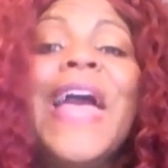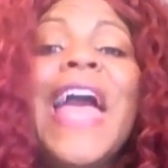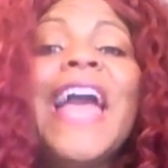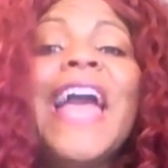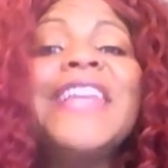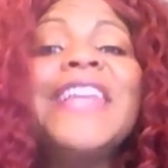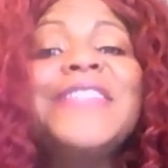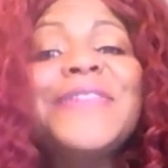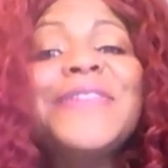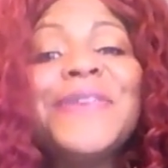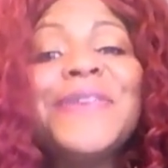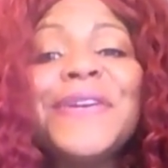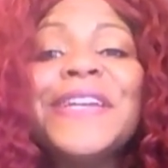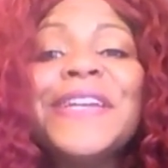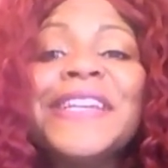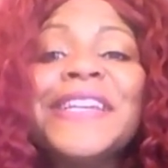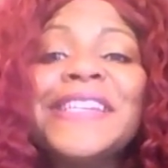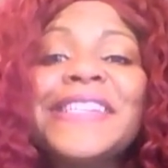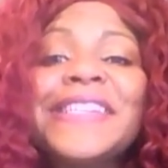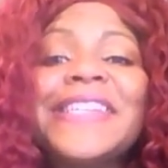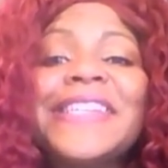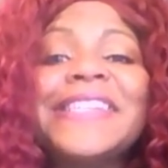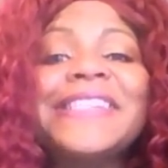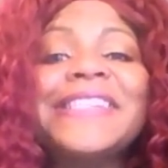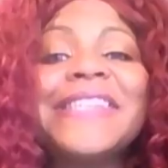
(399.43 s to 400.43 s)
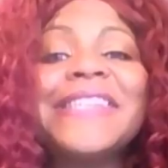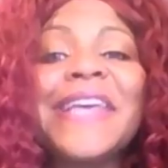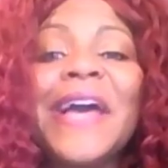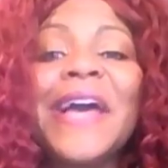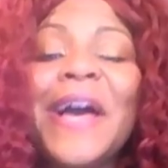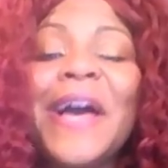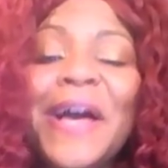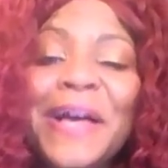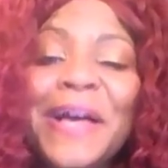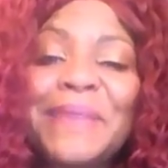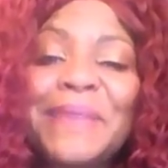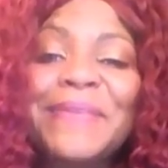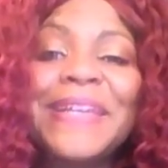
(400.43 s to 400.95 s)
And Uranus has
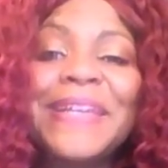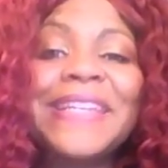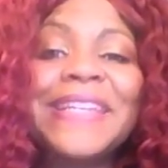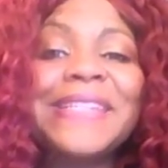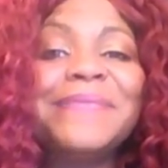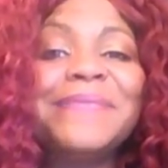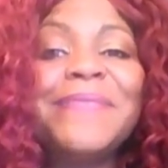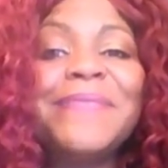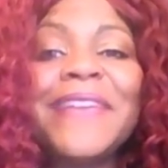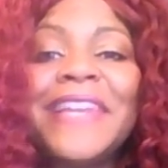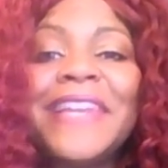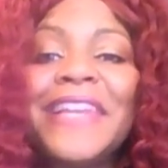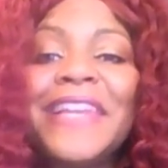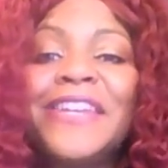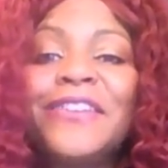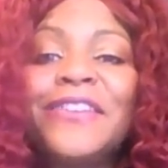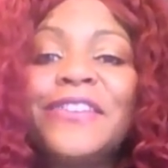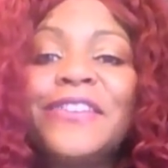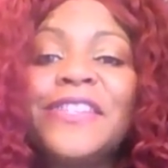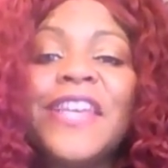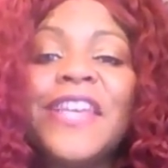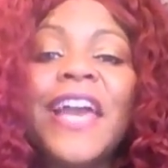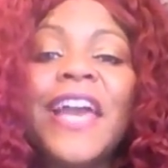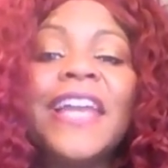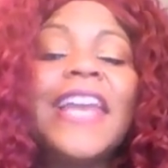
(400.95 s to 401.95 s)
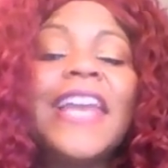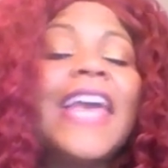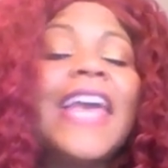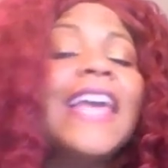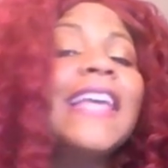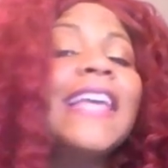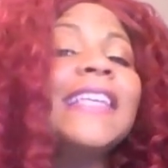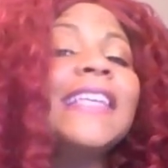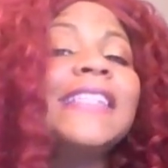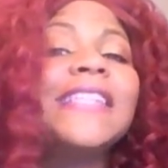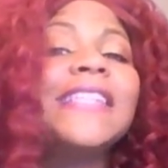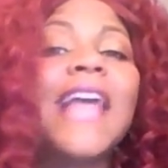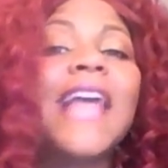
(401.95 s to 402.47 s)
come. He's been in your sign.
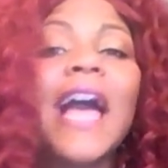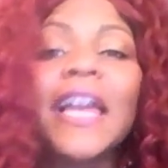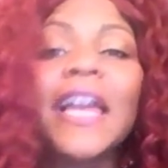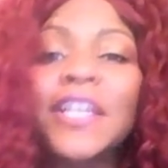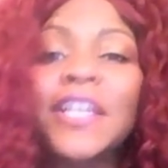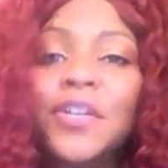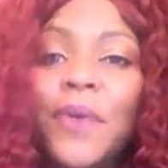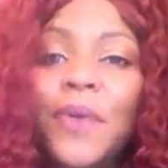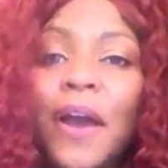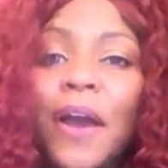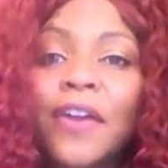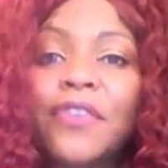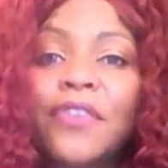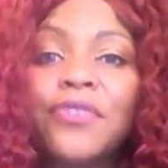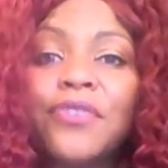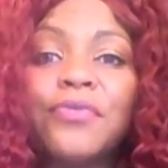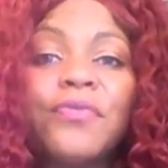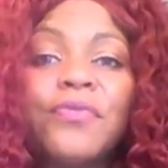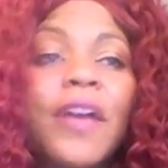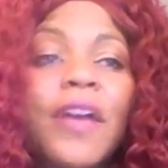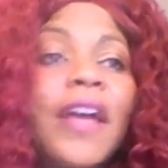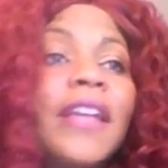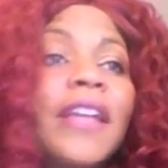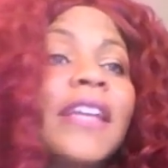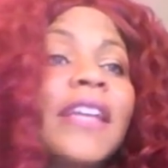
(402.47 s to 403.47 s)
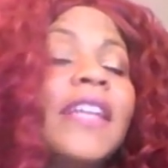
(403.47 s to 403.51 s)
He's gotten you out of the rut.